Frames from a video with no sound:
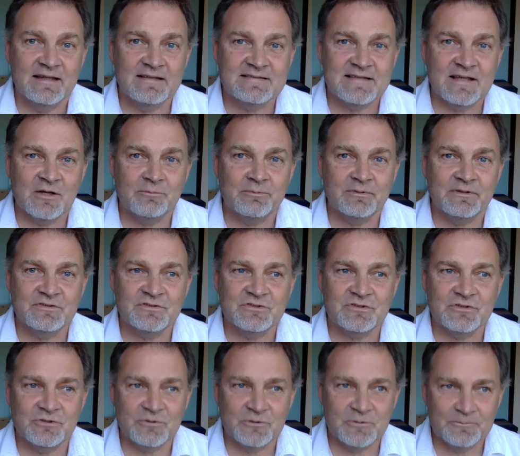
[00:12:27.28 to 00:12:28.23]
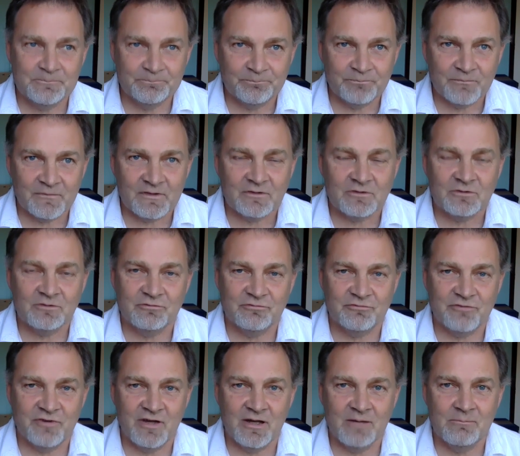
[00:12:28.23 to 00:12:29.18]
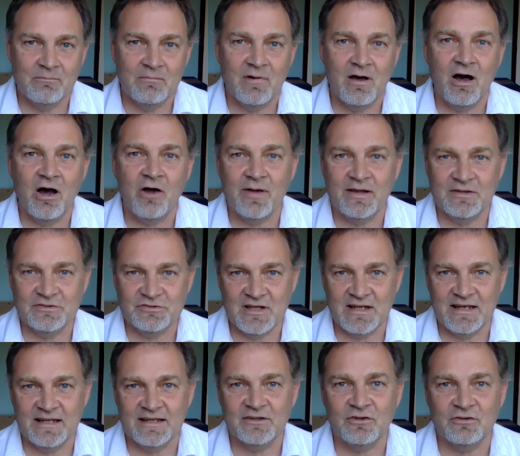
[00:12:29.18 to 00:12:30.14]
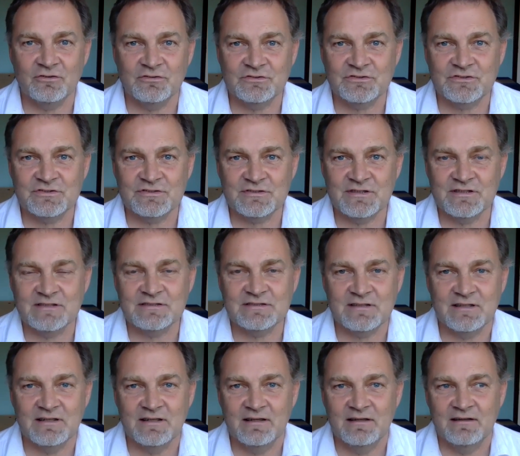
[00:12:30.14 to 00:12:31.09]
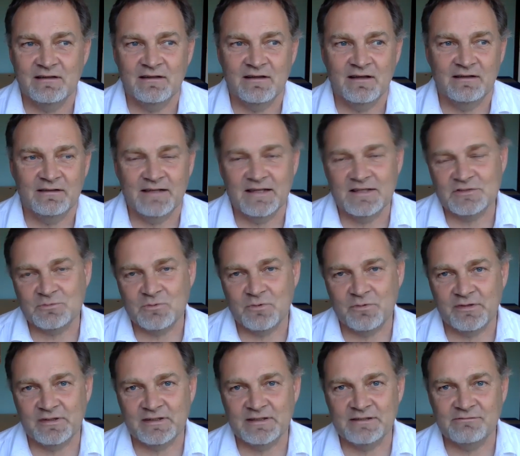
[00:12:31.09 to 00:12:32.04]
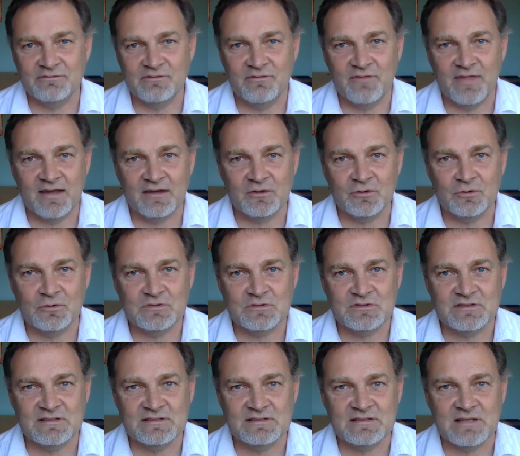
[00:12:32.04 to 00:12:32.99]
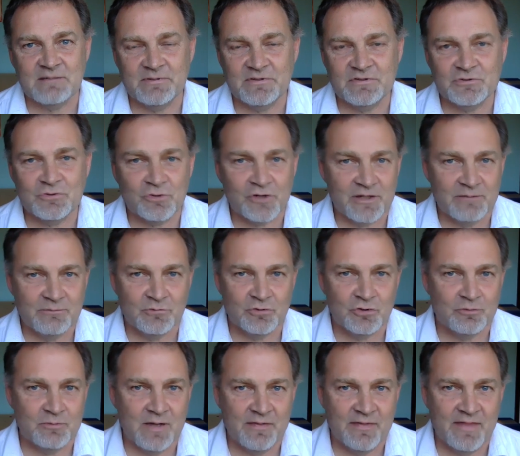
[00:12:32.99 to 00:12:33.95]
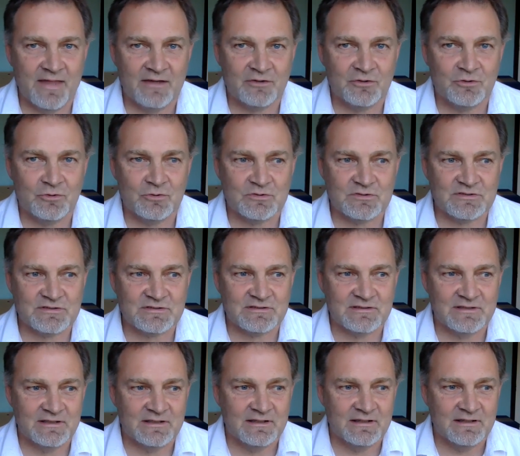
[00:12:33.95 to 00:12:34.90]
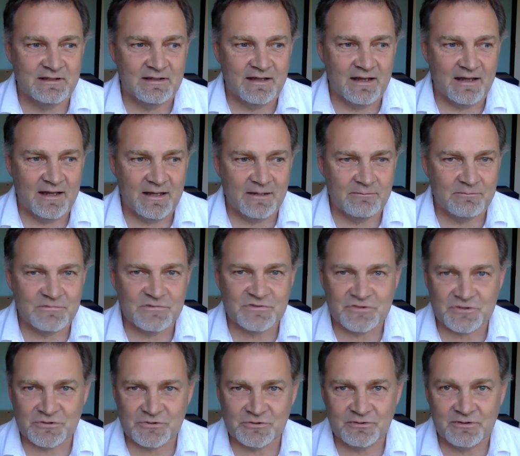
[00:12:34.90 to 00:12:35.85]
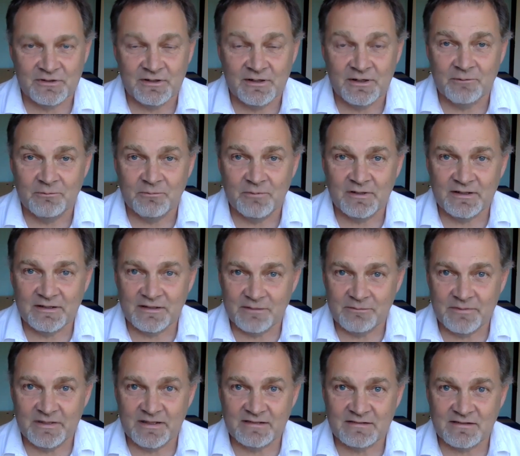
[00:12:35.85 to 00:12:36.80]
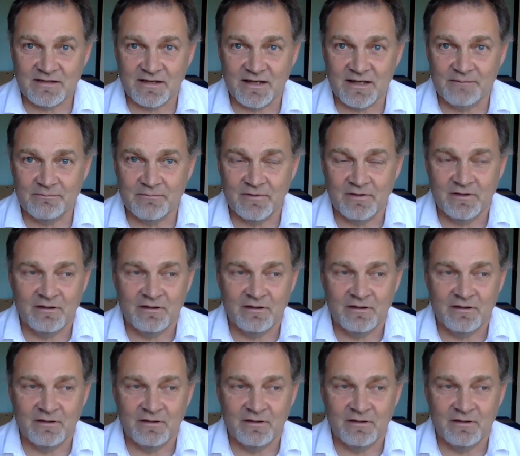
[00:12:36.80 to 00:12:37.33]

helping to confirm our angelic consciousness. And that's what the gift of that course is. I'll be talking more about that course soon. But in the meantime,